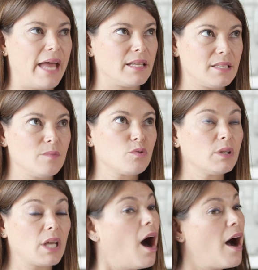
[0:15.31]
and it seems
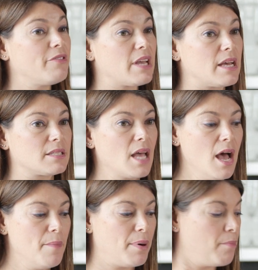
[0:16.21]
really obvious,
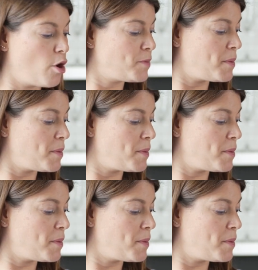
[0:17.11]
but most